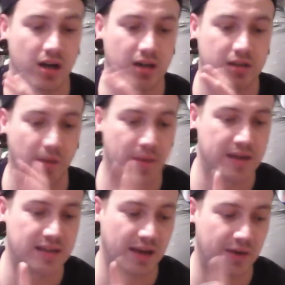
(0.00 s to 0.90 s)
So
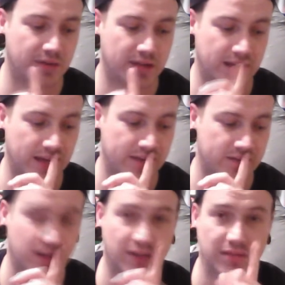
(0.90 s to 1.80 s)
peace out. Take care of
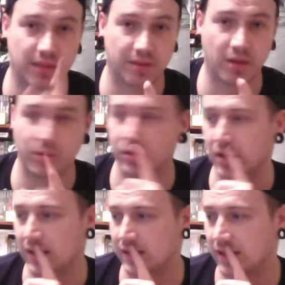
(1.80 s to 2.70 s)
yourselves. Let me know what you're
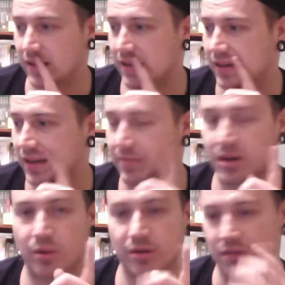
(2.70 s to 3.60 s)
collecting. Let me
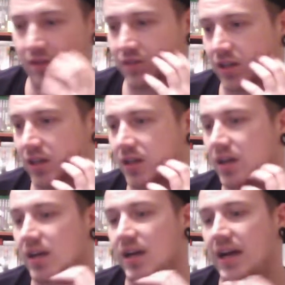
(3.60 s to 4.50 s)
know what you're after.
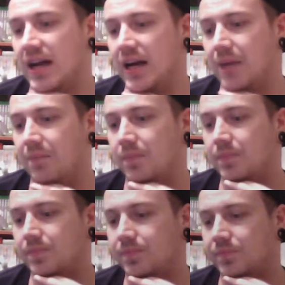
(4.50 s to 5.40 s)
And
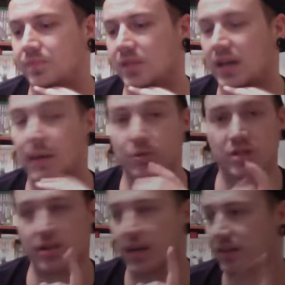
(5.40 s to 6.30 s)
we'll
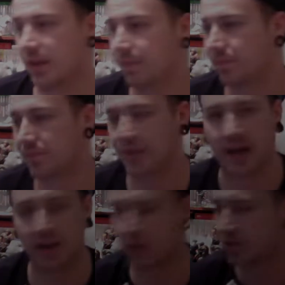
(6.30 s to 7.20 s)
see you next time.
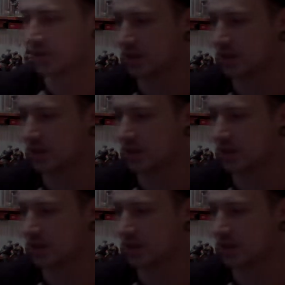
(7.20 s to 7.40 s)
Adios.